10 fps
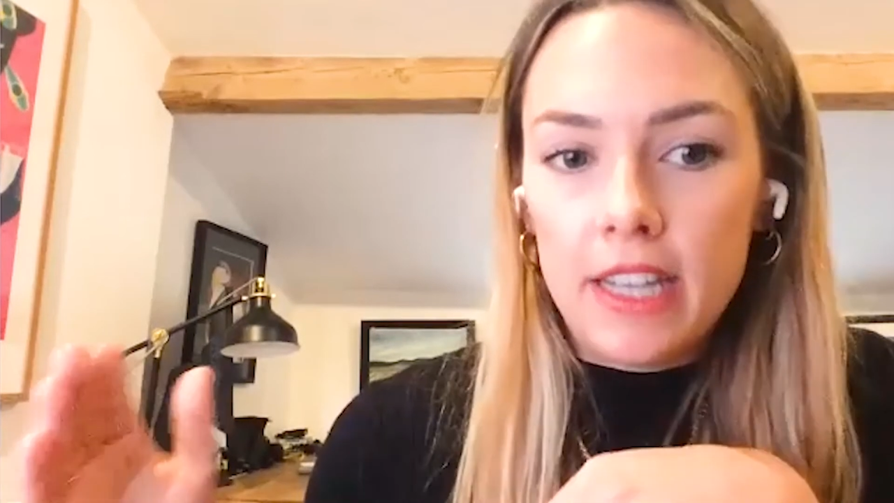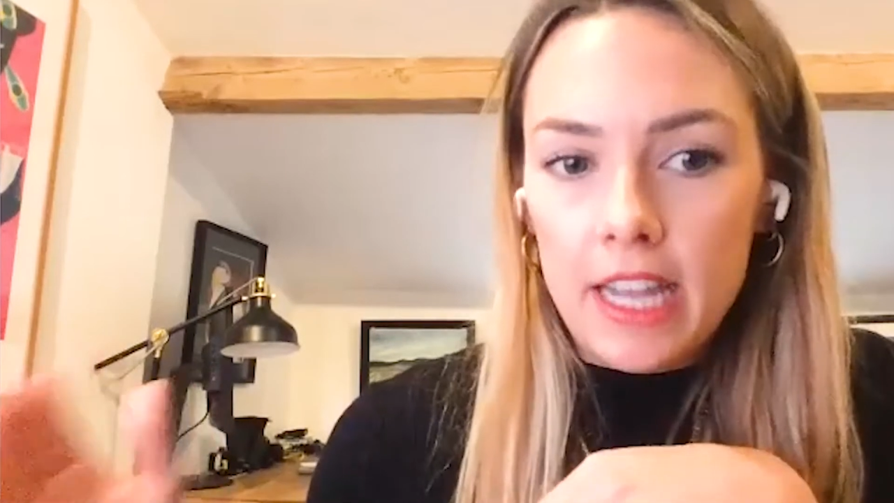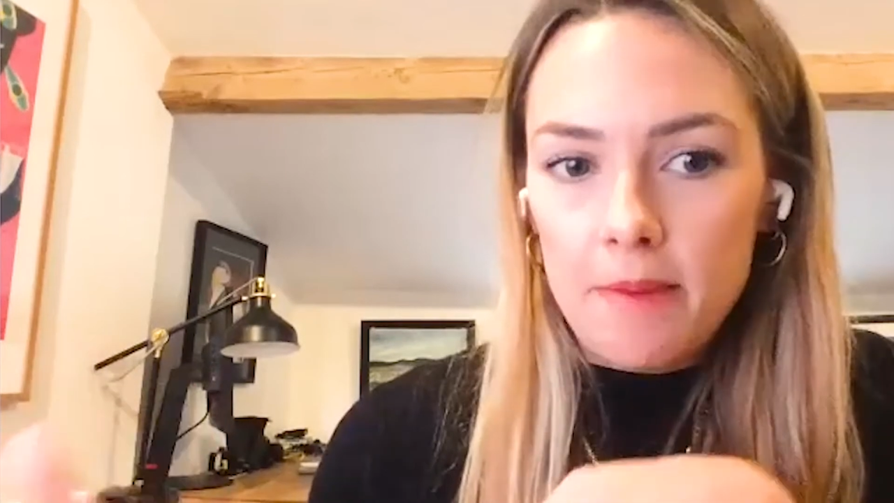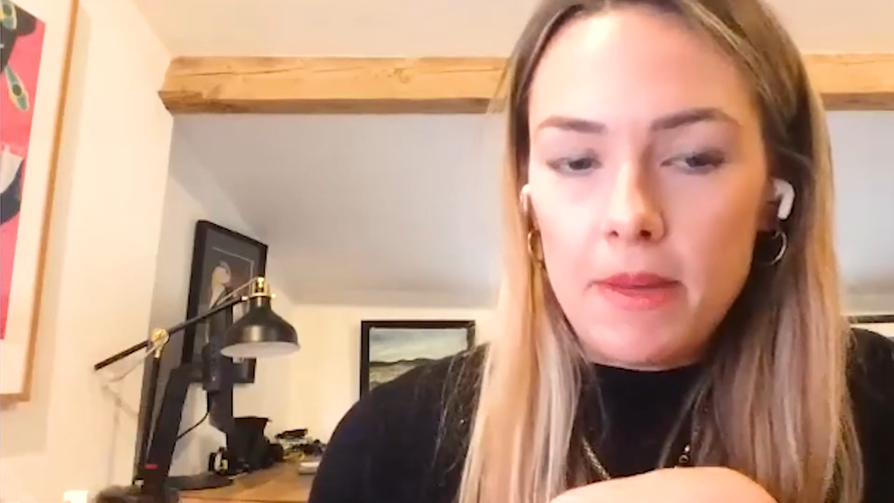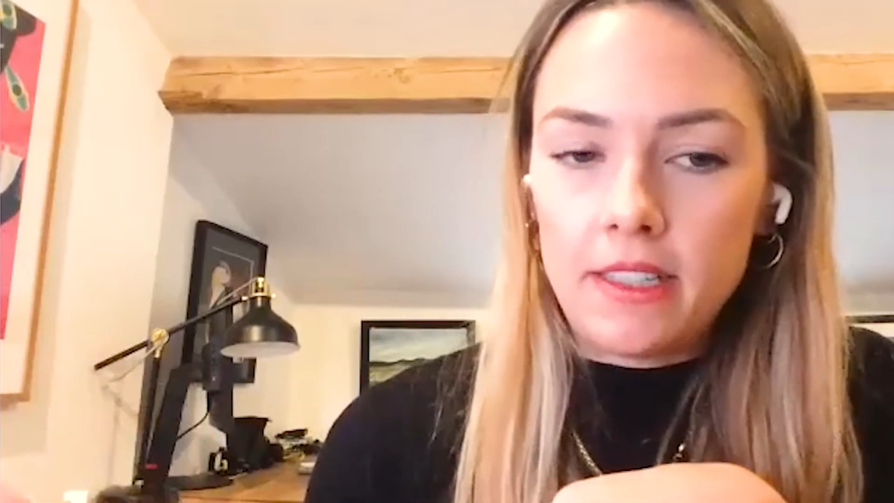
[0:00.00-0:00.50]

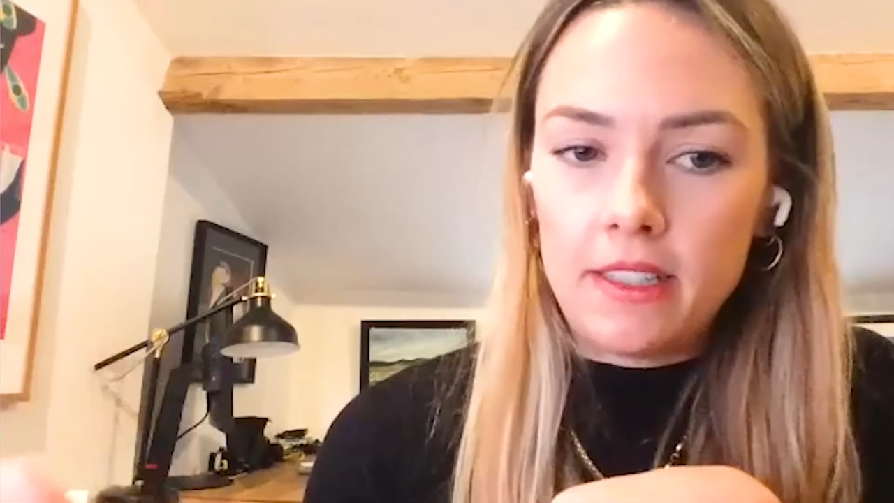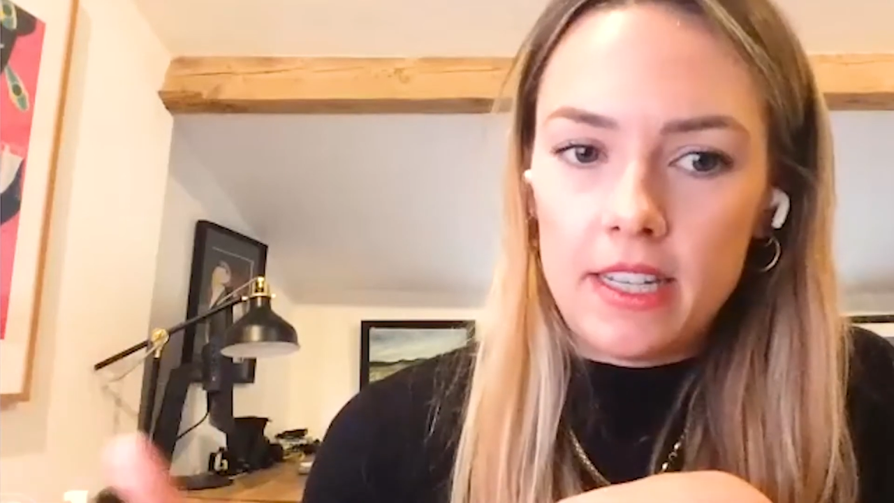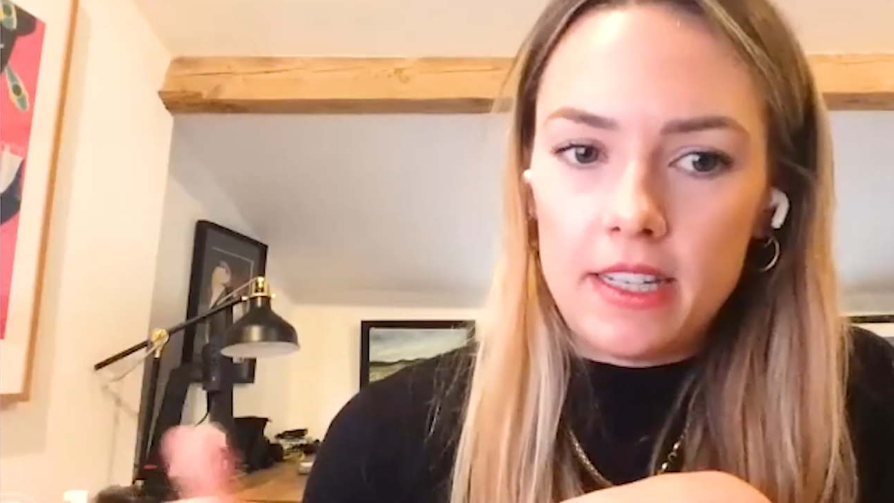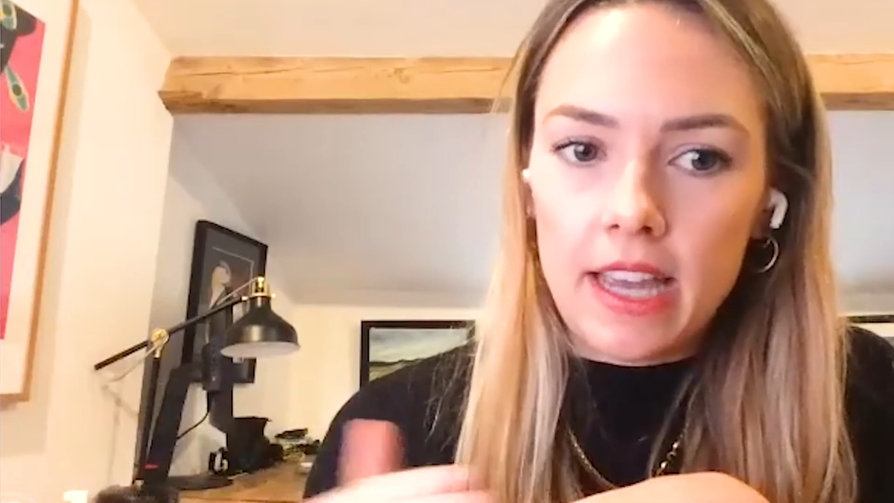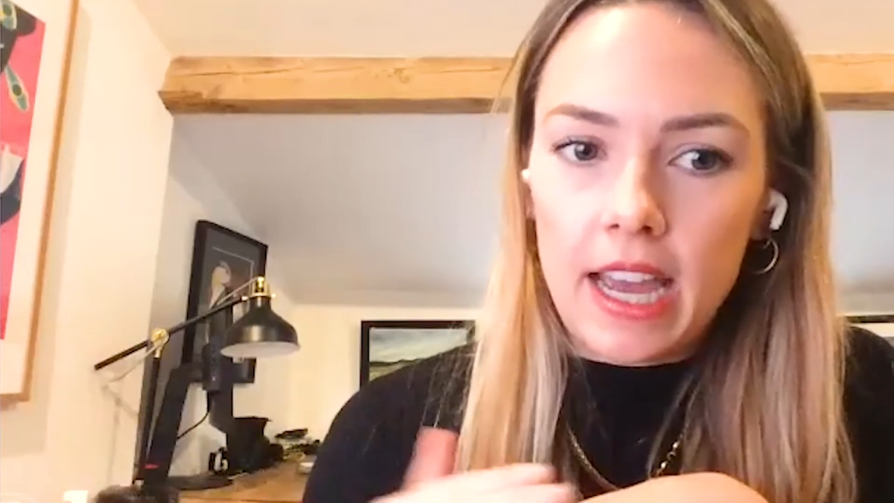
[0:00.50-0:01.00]
in
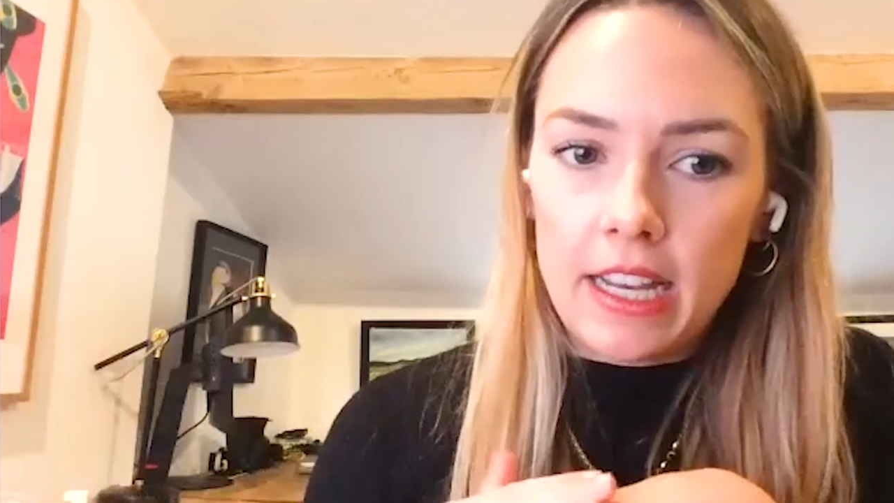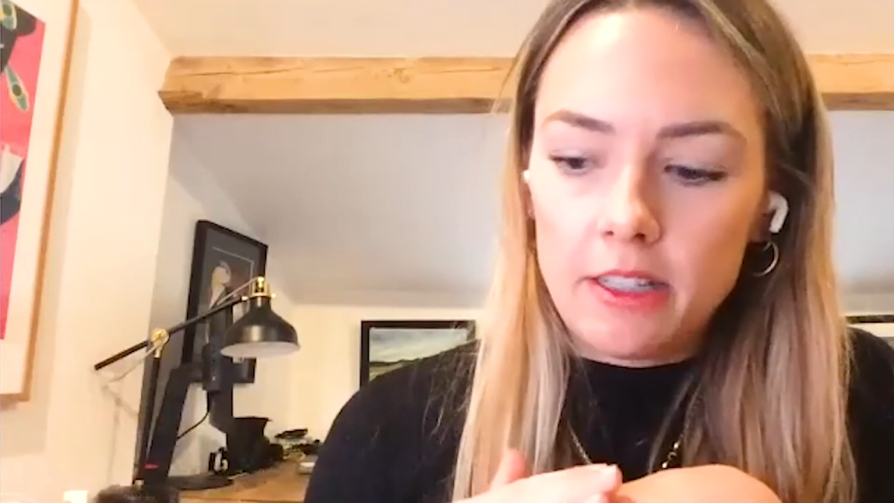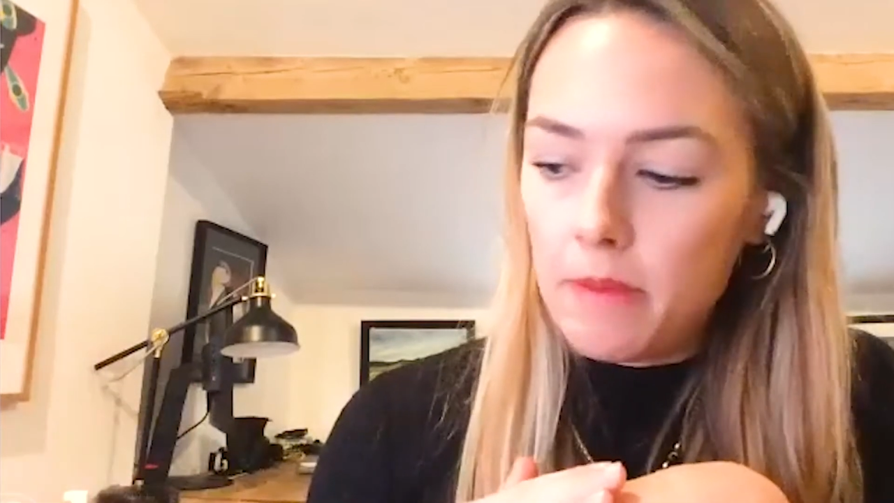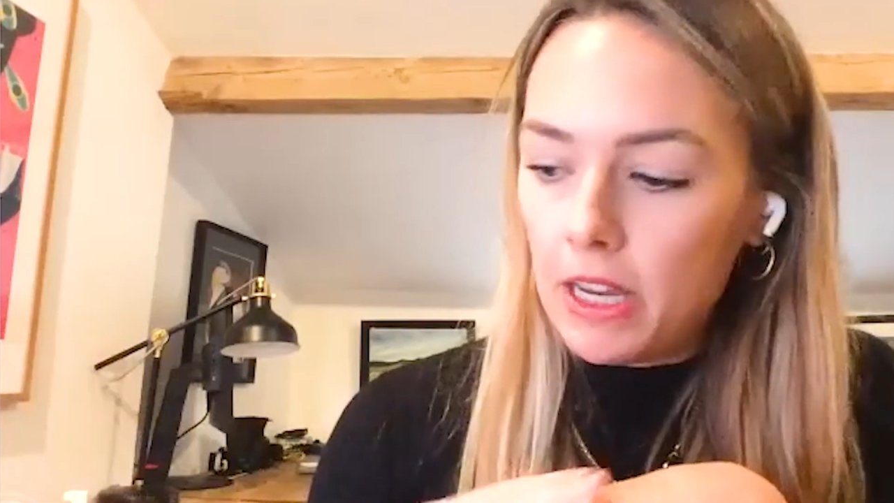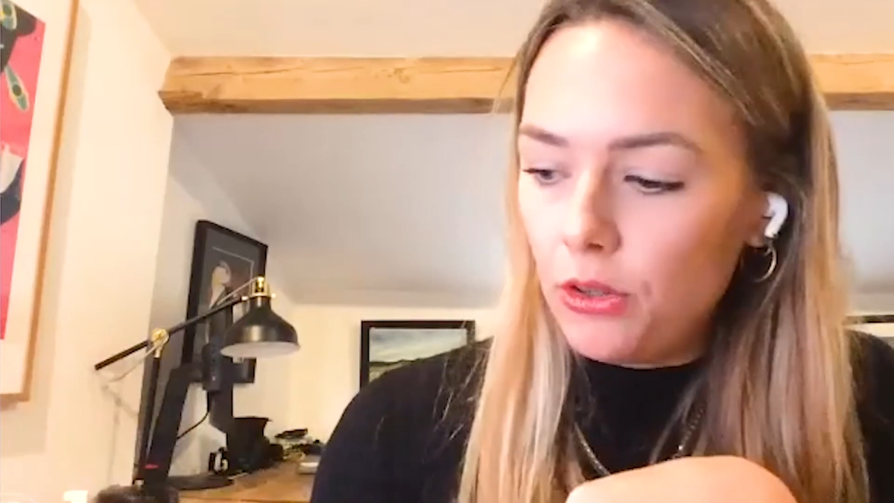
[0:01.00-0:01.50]
businesses
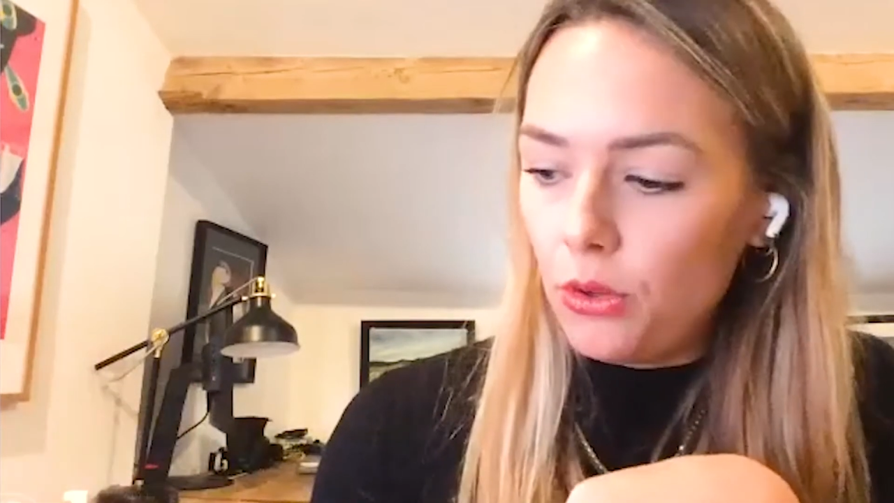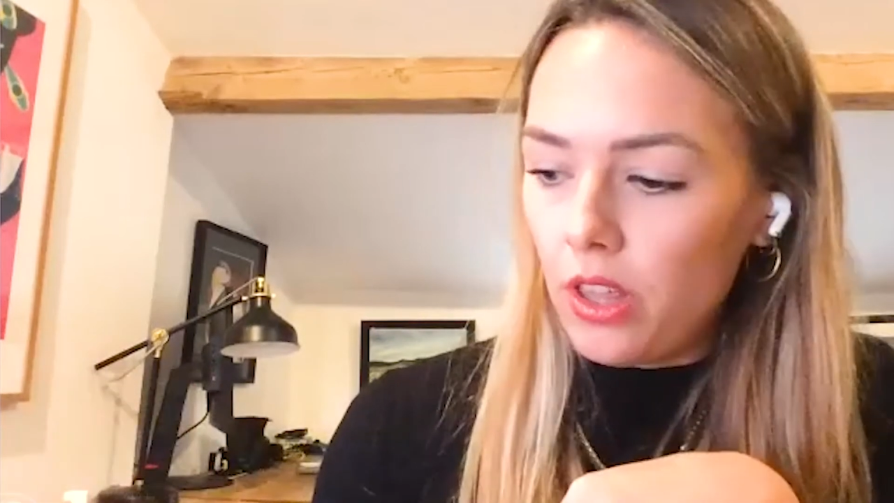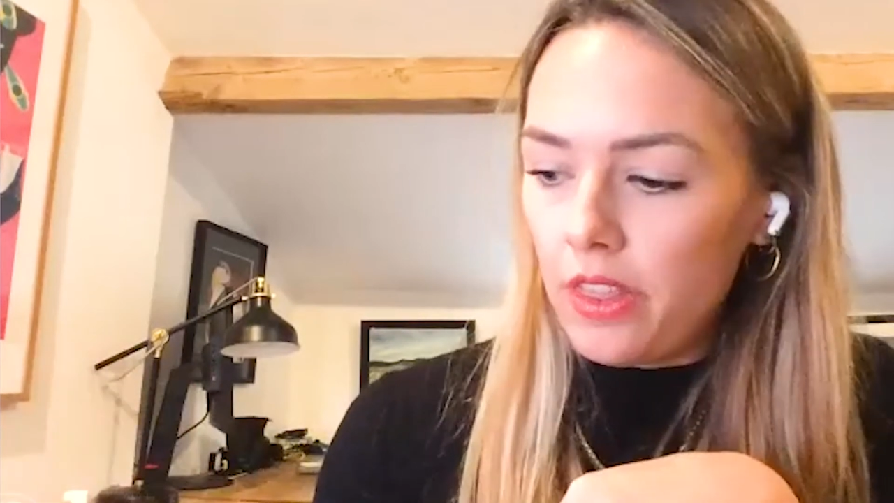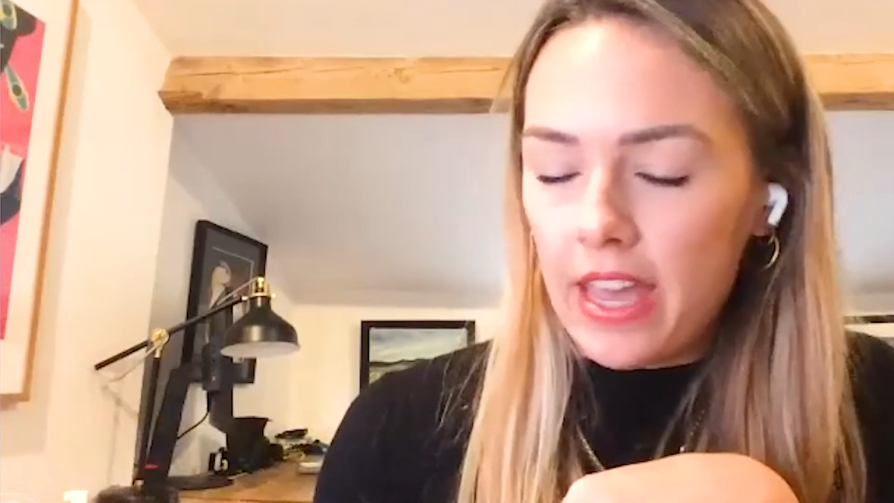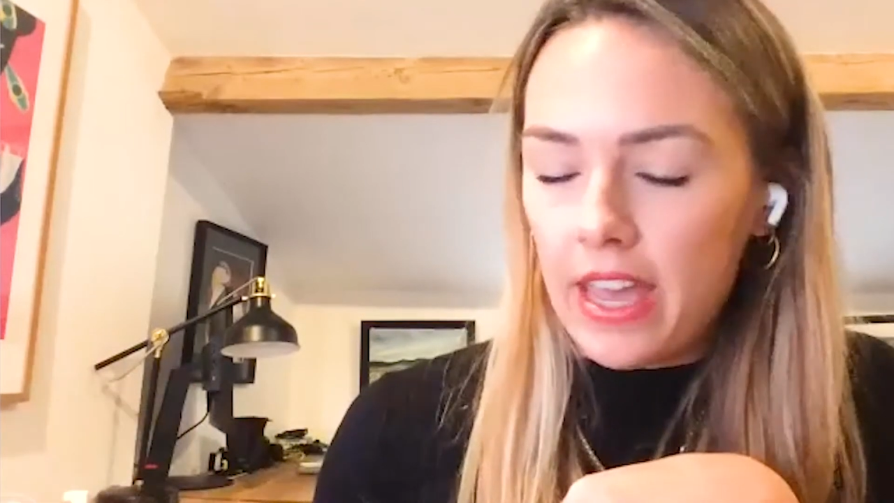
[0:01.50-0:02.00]
and make sure
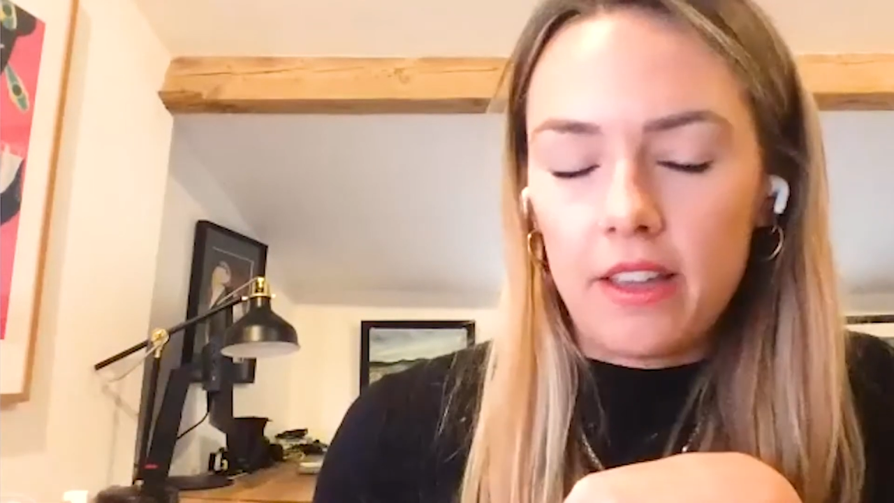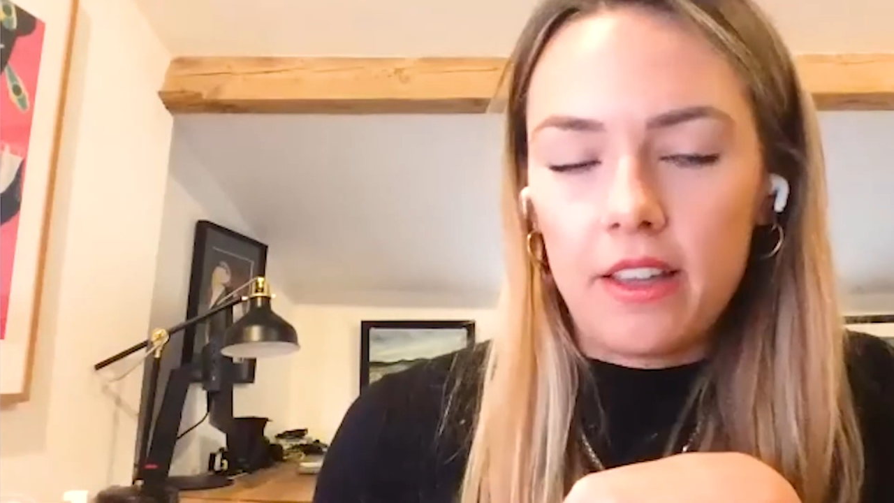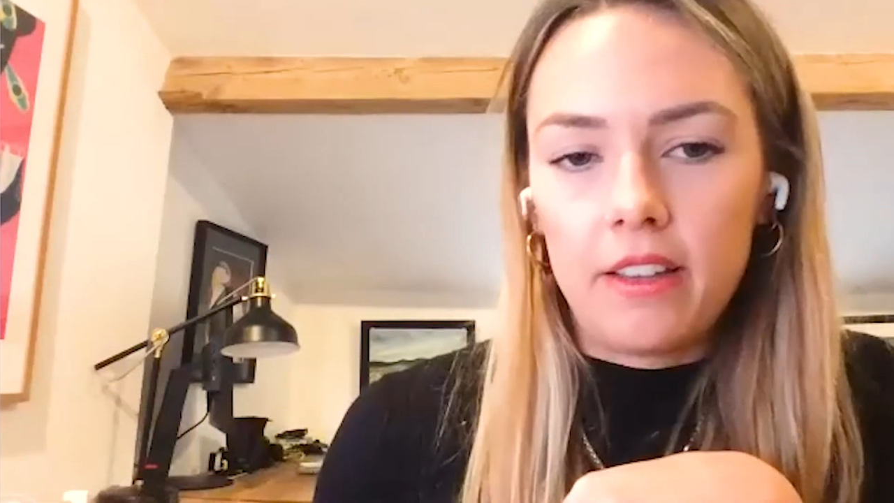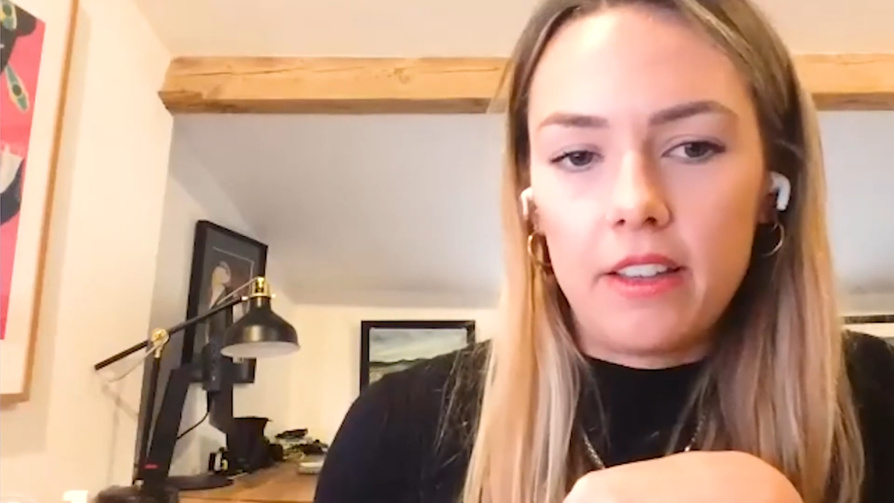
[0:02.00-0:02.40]
that they're,